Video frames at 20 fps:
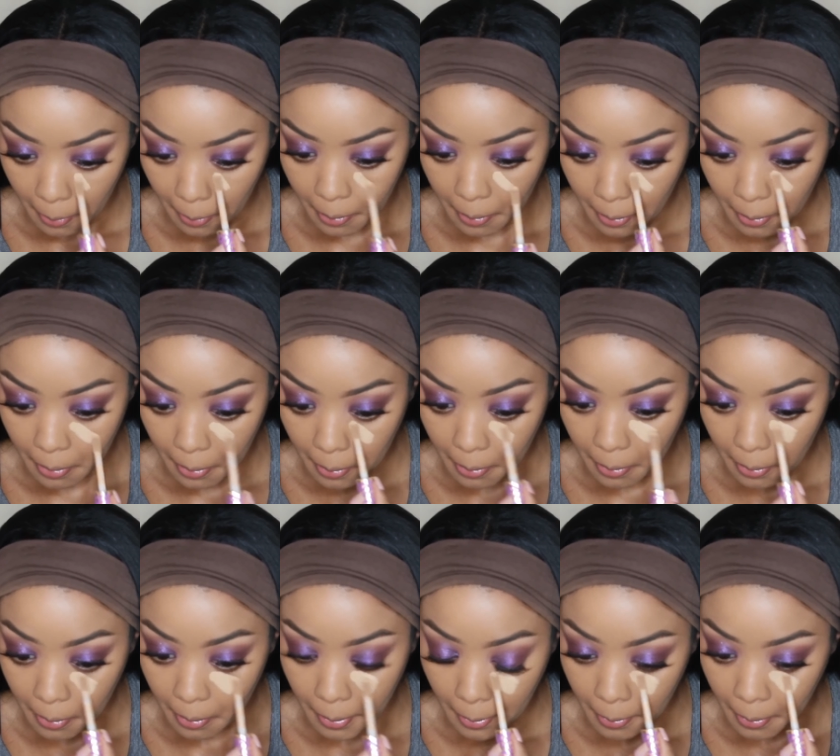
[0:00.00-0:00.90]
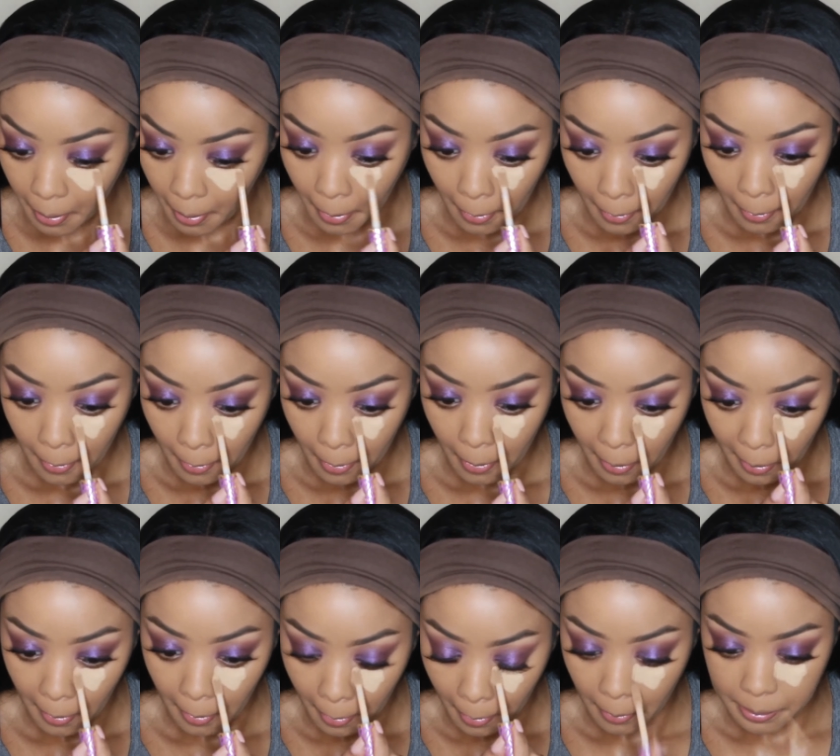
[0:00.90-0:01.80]
Shape Tape Concealer and I'm
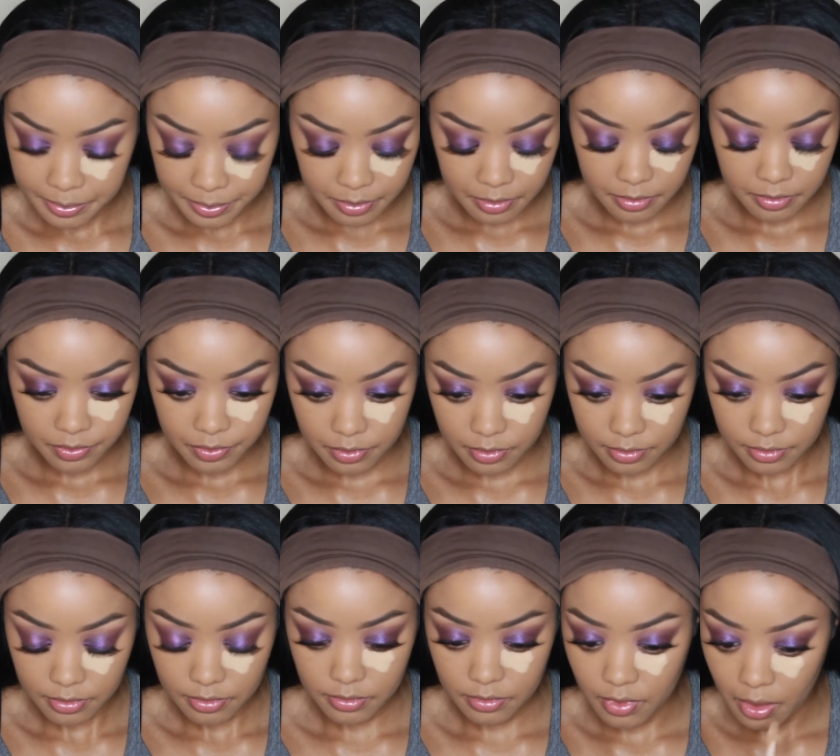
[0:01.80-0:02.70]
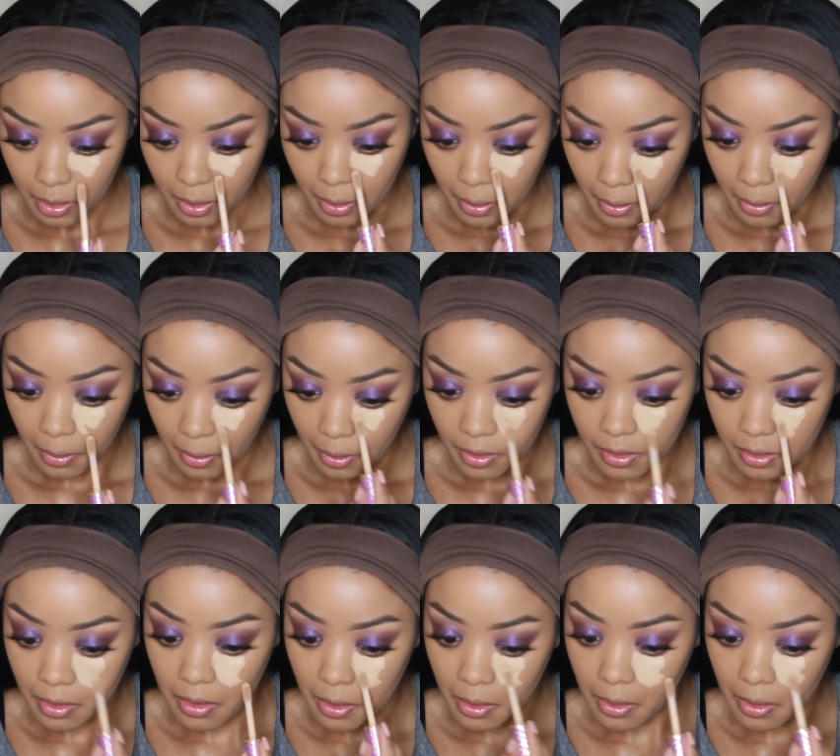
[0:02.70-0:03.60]
applying that in all of the places
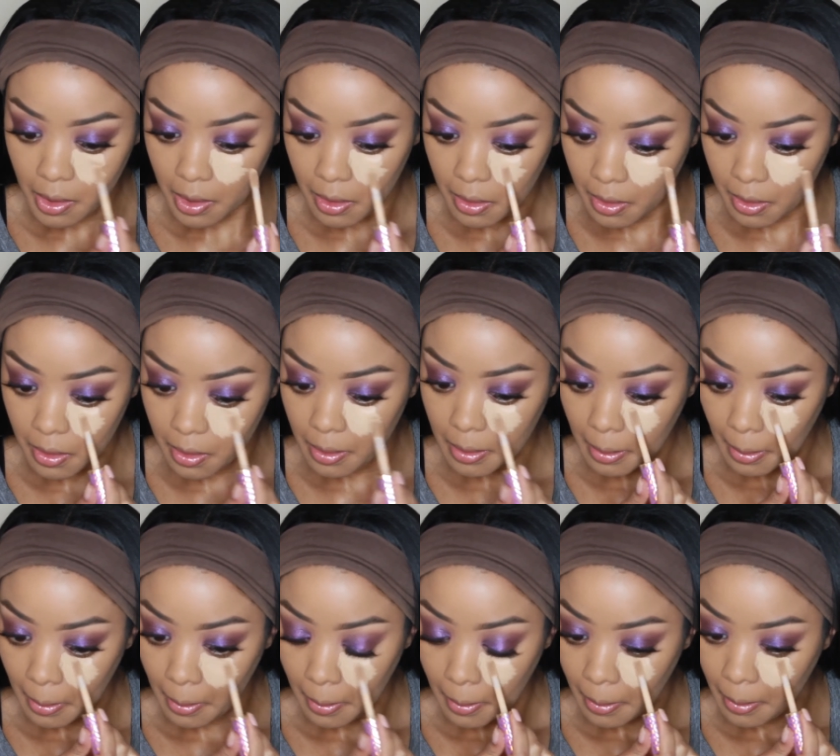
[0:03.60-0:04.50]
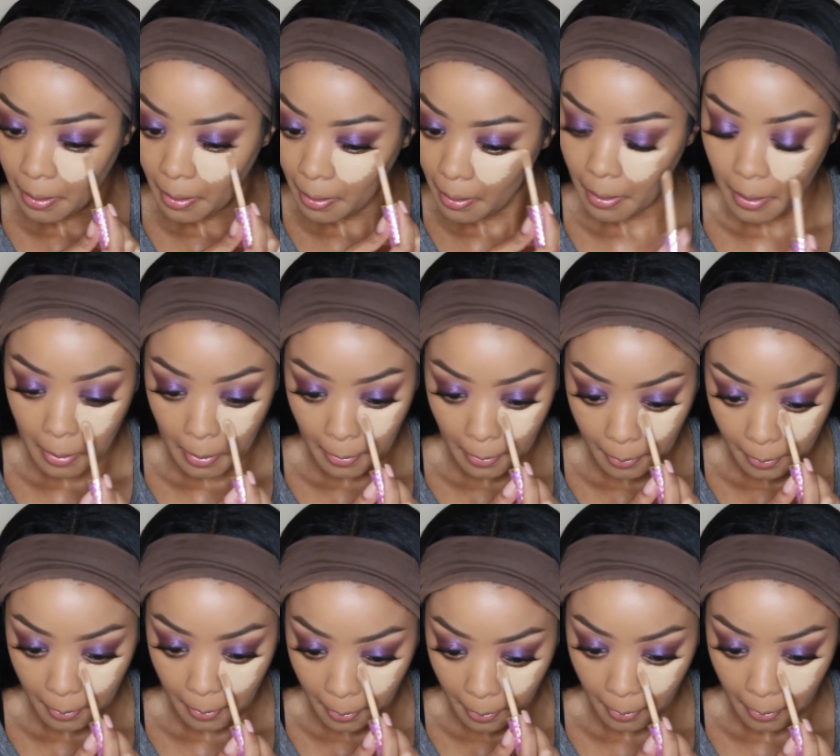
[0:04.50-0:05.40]
that I want to highlight. You
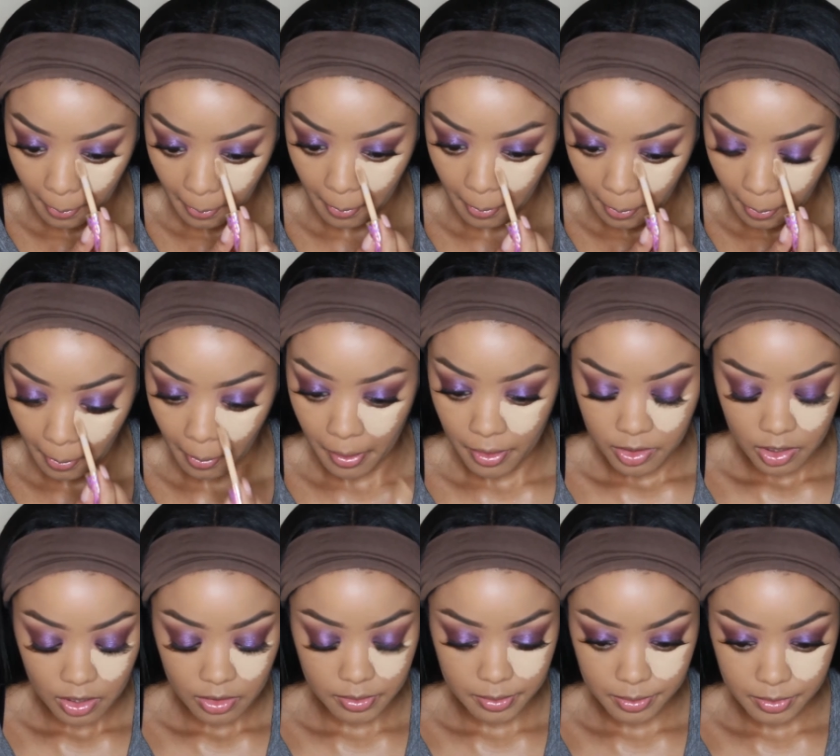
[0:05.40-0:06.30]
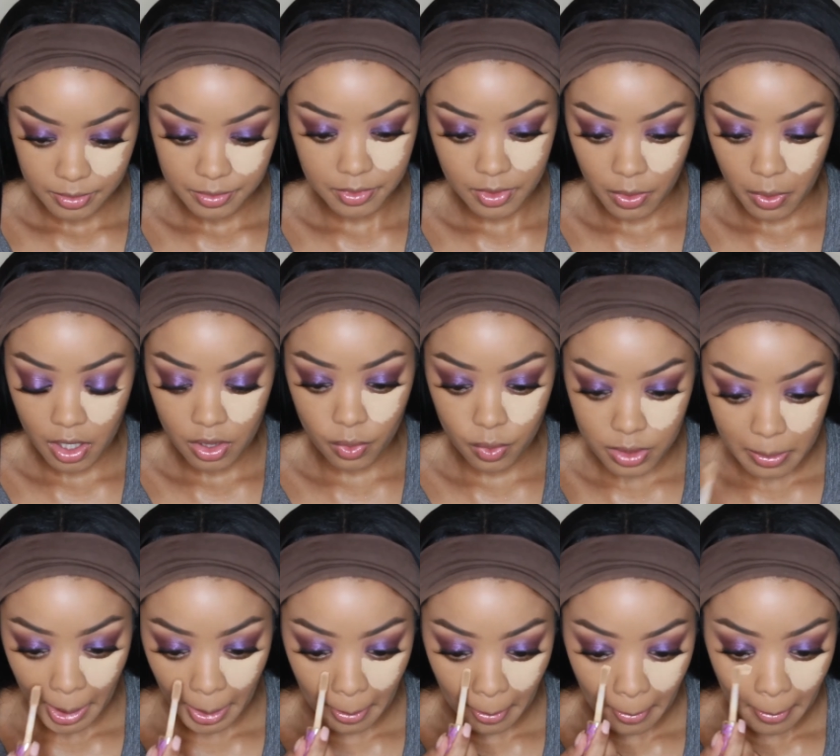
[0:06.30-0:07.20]
guys know the drill. Underneath the
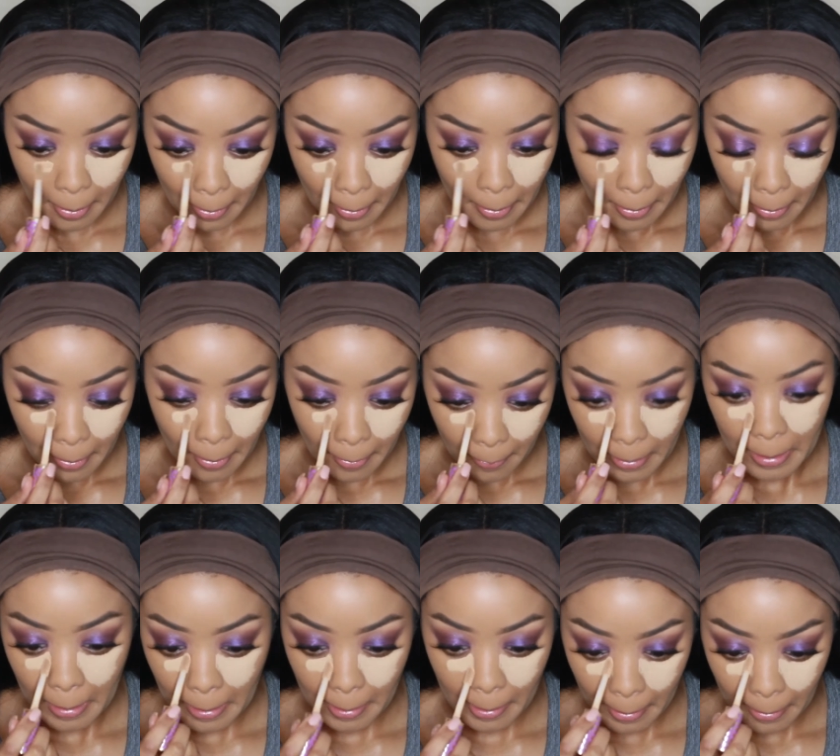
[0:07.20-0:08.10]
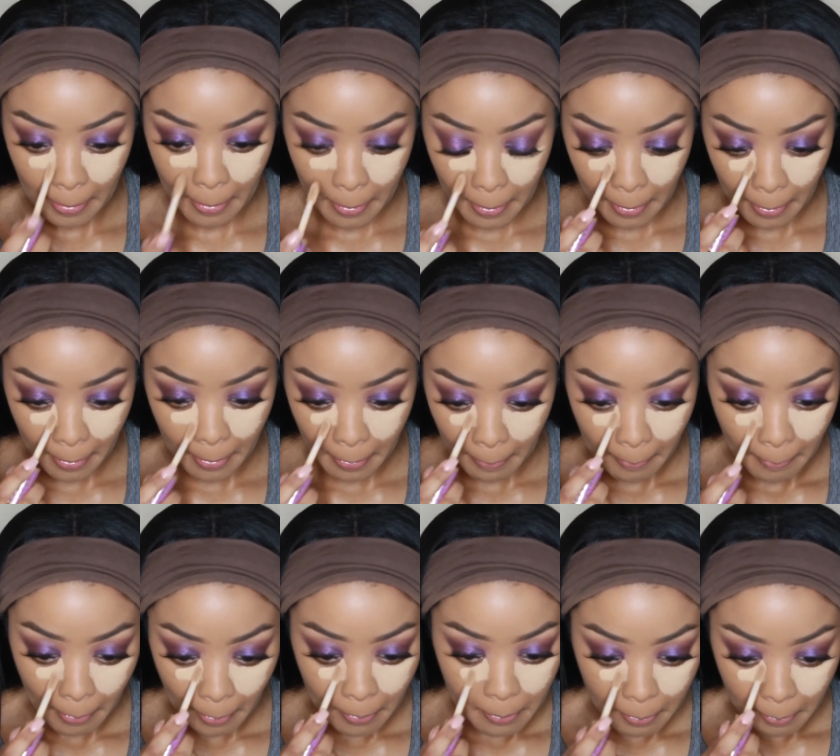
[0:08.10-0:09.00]
eyes, the nose,
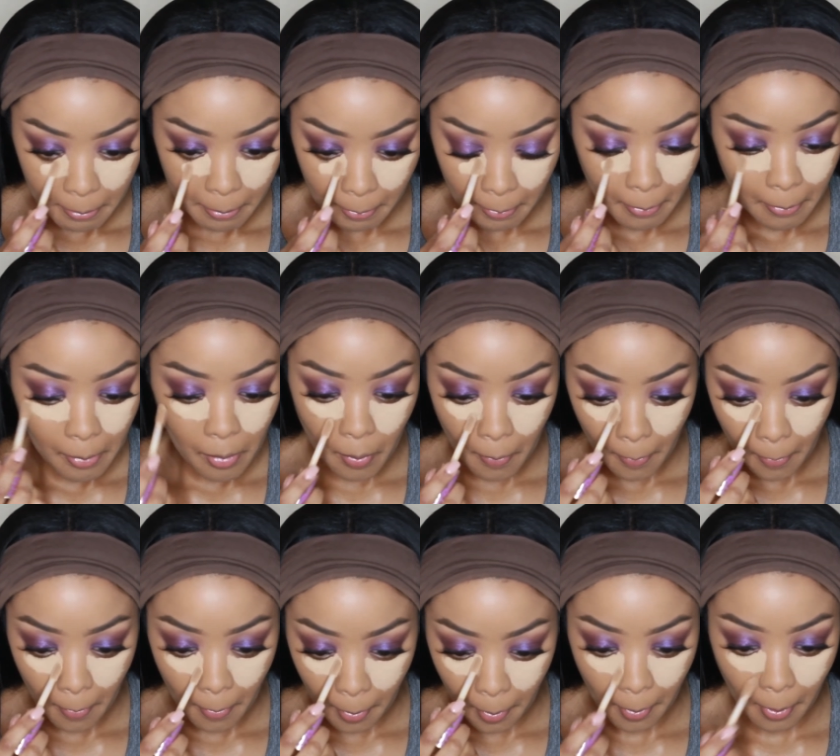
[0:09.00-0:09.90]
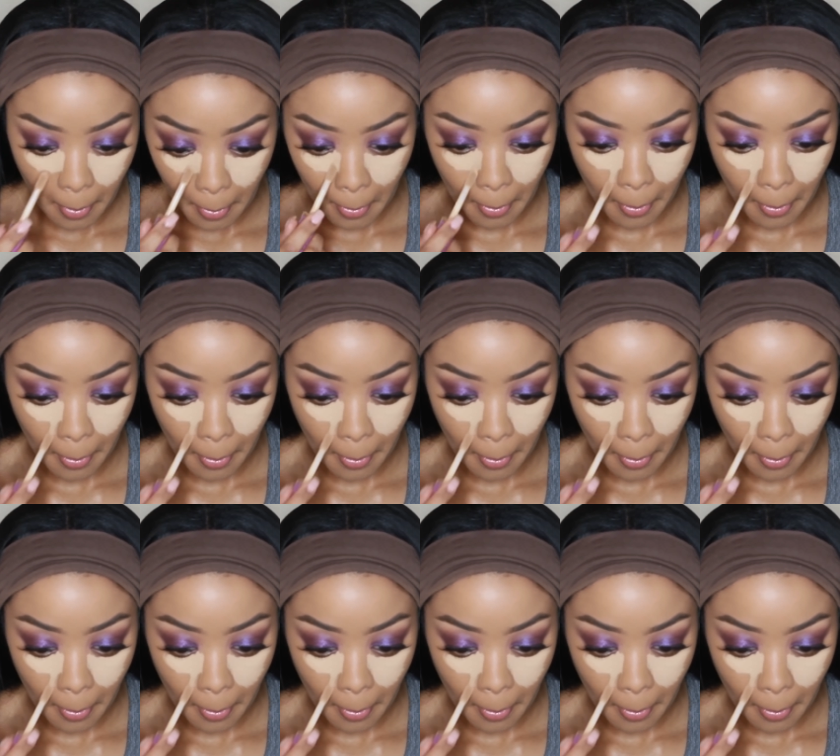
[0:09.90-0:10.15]
forehead, upper lip,